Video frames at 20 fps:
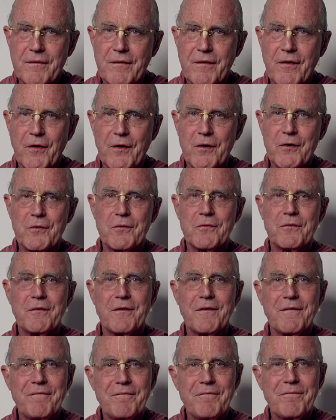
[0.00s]
Hare
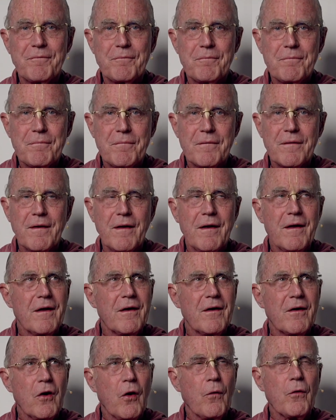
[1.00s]
Krishna.
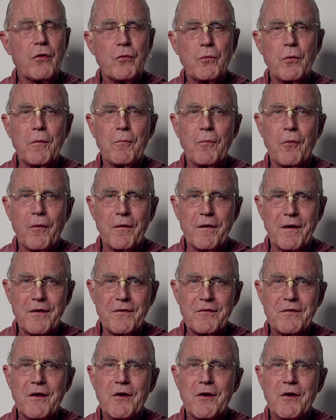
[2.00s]
Oh, there's one more, yes.